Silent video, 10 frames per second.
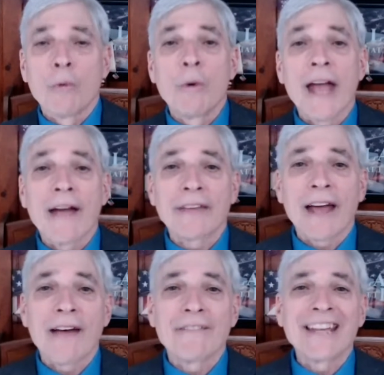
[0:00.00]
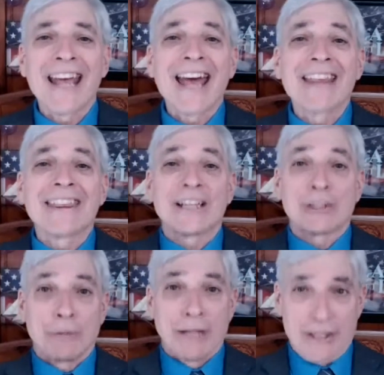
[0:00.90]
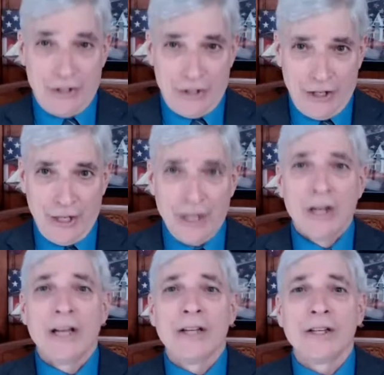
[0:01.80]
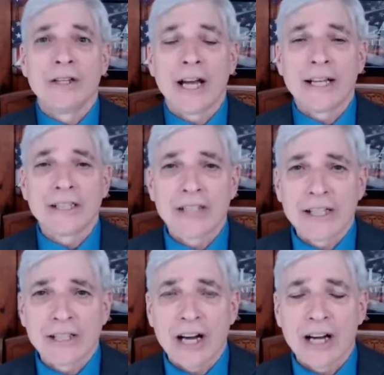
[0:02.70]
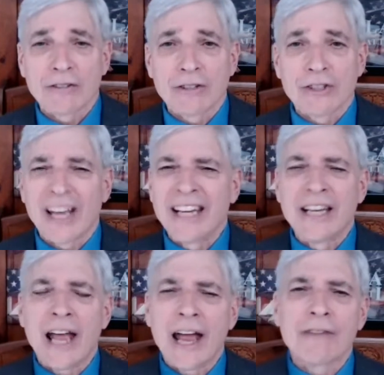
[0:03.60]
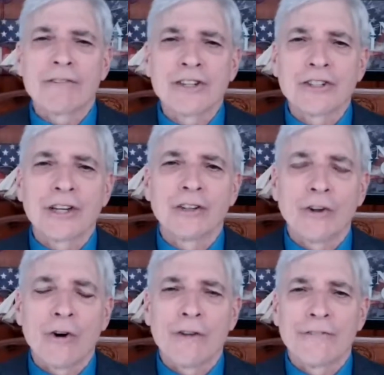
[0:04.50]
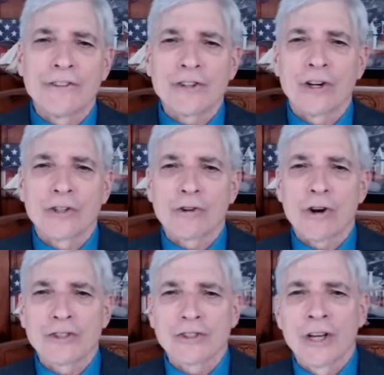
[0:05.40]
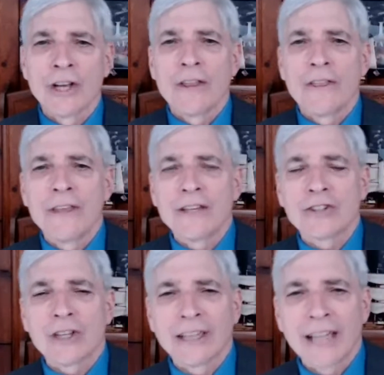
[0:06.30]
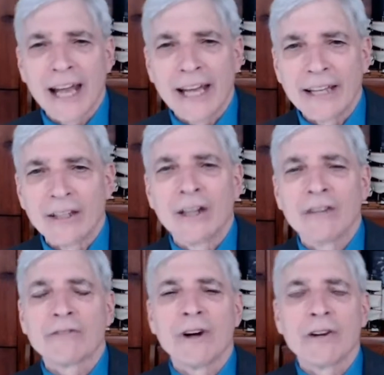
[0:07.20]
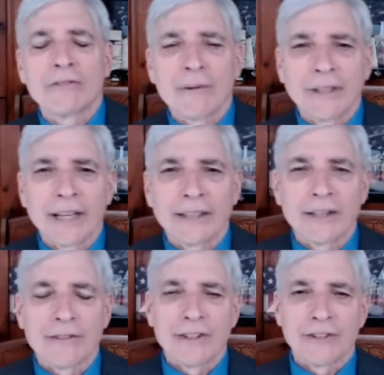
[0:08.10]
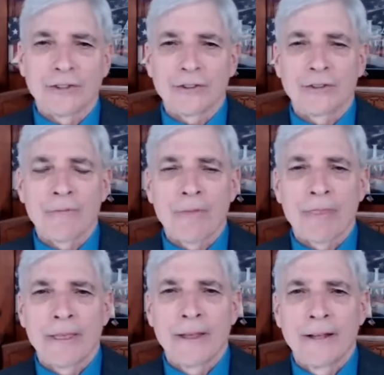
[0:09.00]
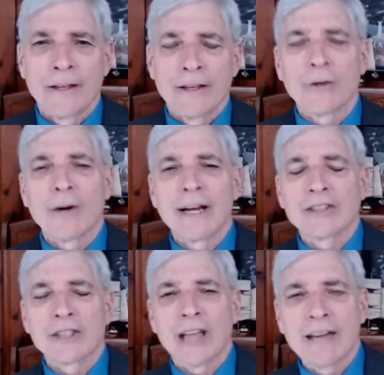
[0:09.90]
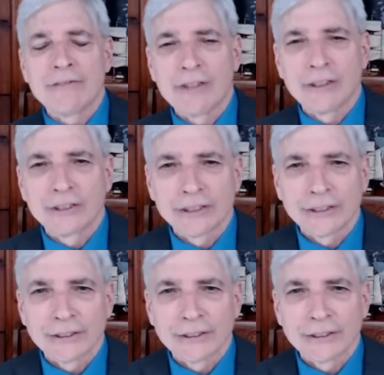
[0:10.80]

We have to have an ethics pledge in the United States Congress and in every single office across this land from elected officials. You know why that's a lie, folks?